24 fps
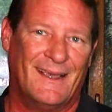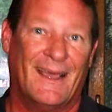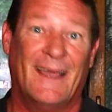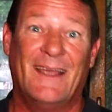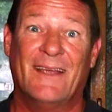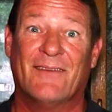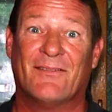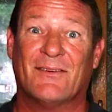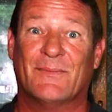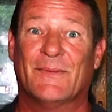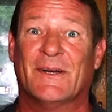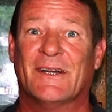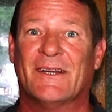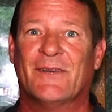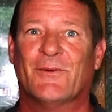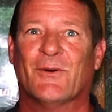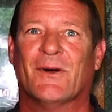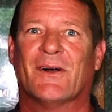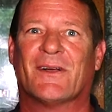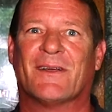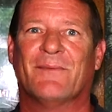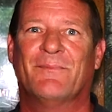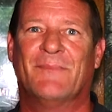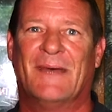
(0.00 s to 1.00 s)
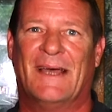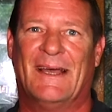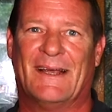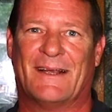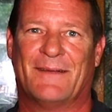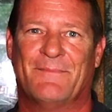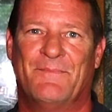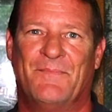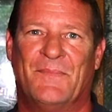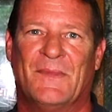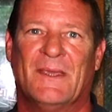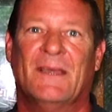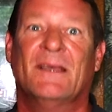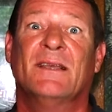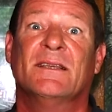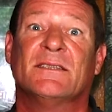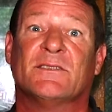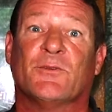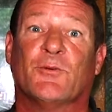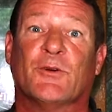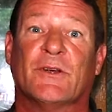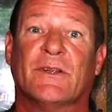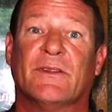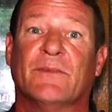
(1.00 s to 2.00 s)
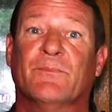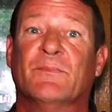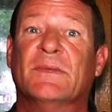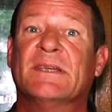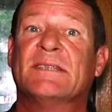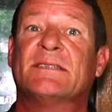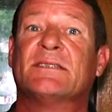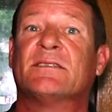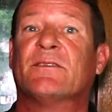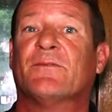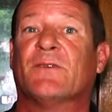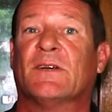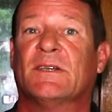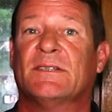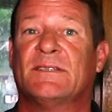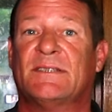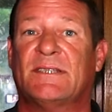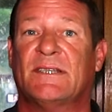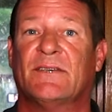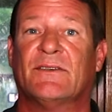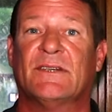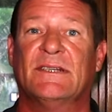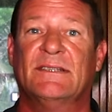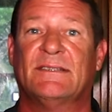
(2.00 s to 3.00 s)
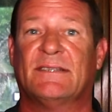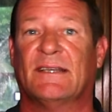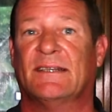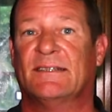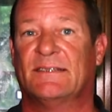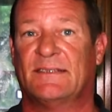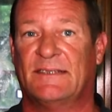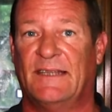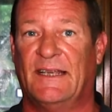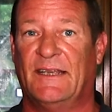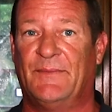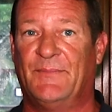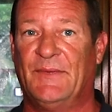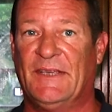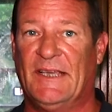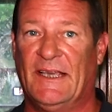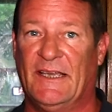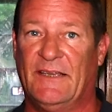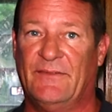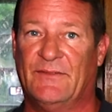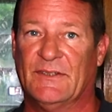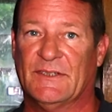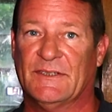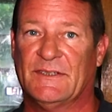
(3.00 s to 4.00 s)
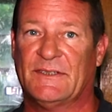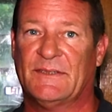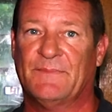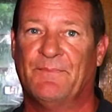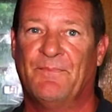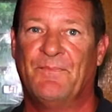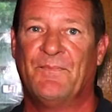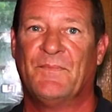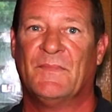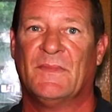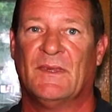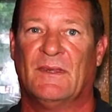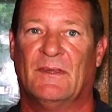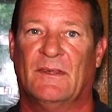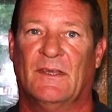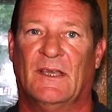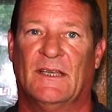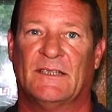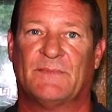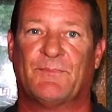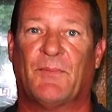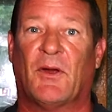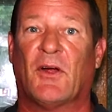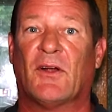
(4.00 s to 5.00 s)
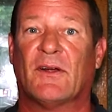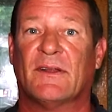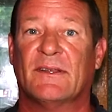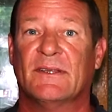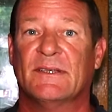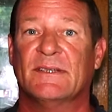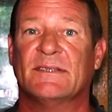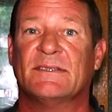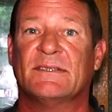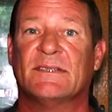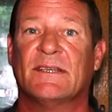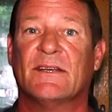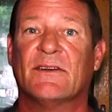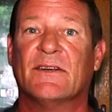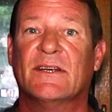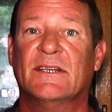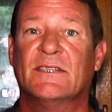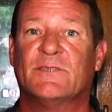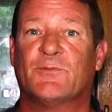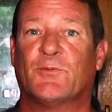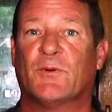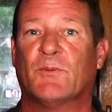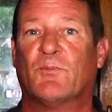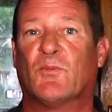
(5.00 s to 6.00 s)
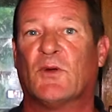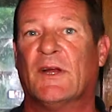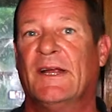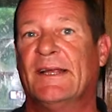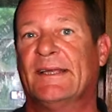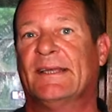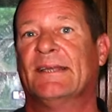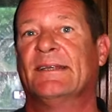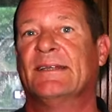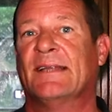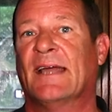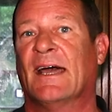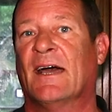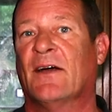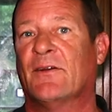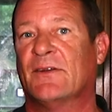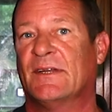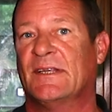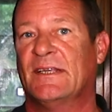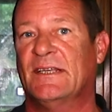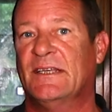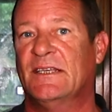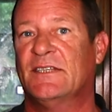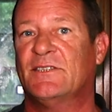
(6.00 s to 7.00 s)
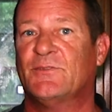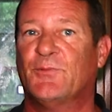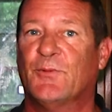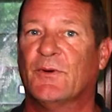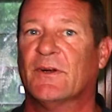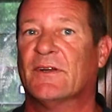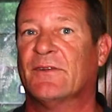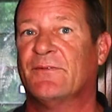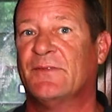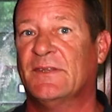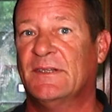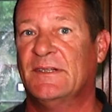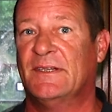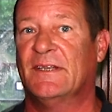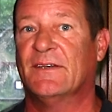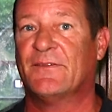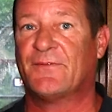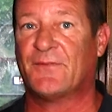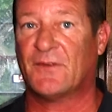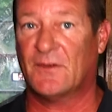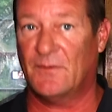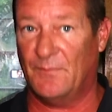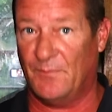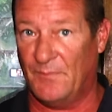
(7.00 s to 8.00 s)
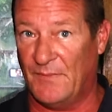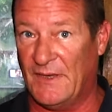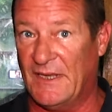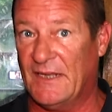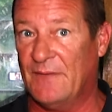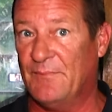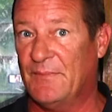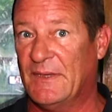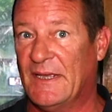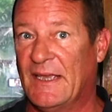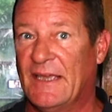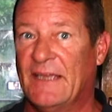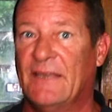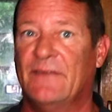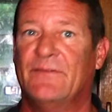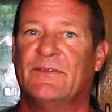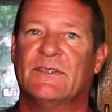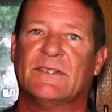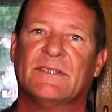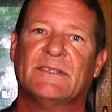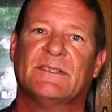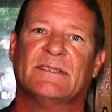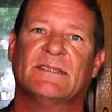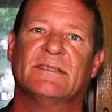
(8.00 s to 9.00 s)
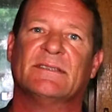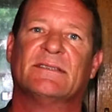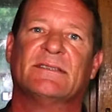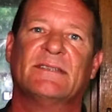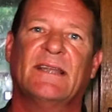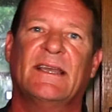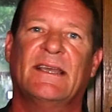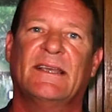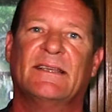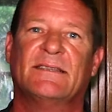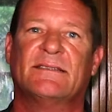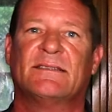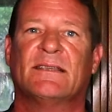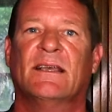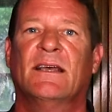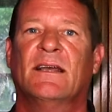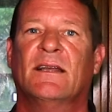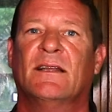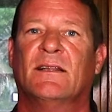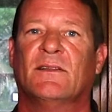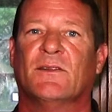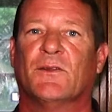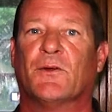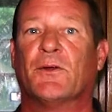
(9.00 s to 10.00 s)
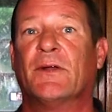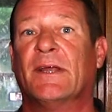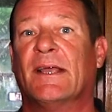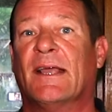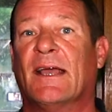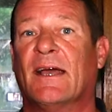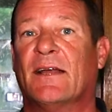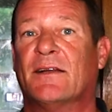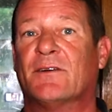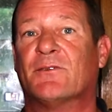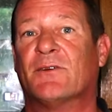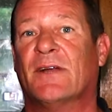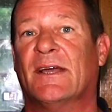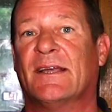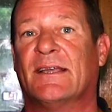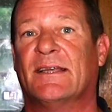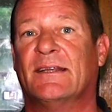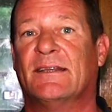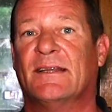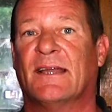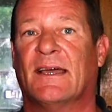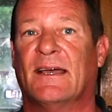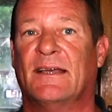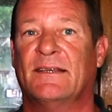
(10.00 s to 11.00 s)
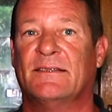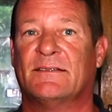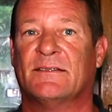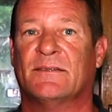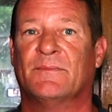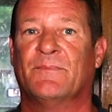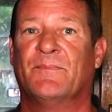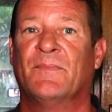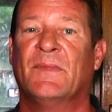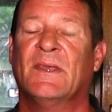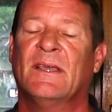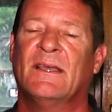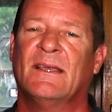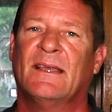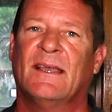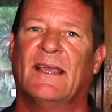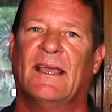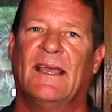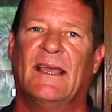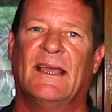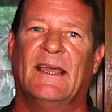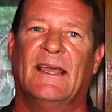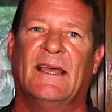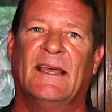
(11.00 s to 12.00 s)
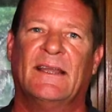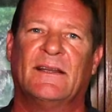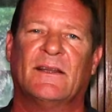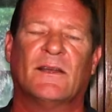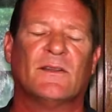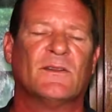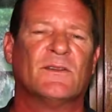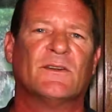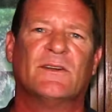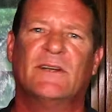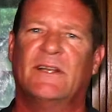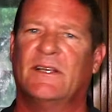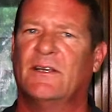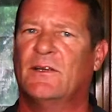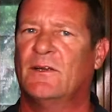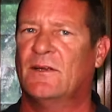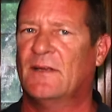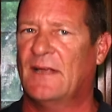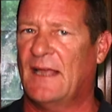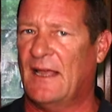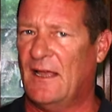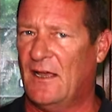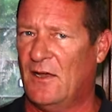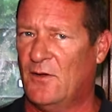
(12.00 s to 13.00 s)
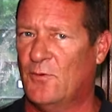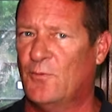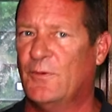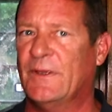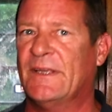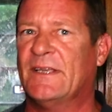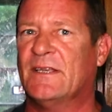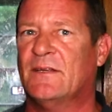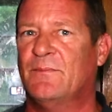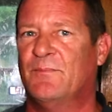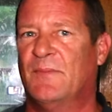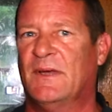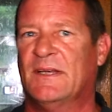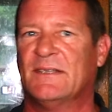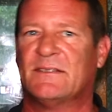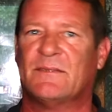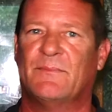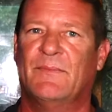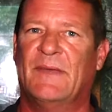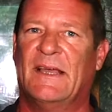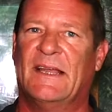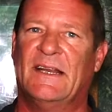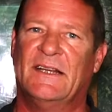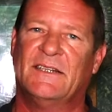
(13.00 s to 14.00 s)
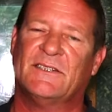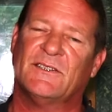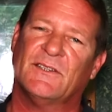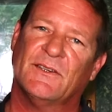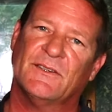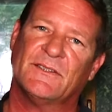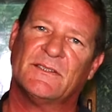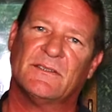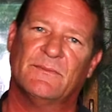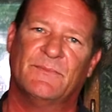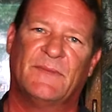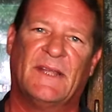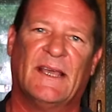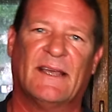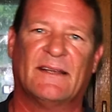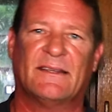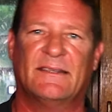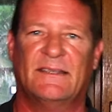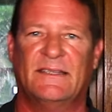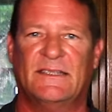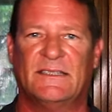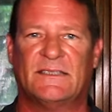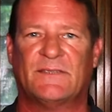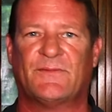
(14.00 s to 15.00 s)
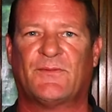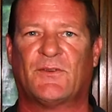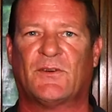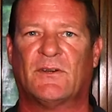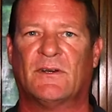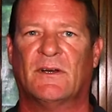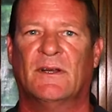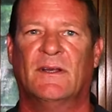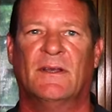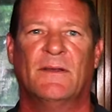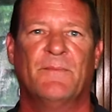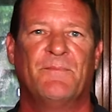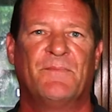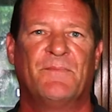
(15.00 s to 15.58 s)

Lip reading: Hey everybody, welcome back. So we're in the midst of our series on snake behaviors. As part of this series, we're breaking down each one of the different main behaviors in snakes, learning how to recognize them, and learning how we can best manage those, some techniques for,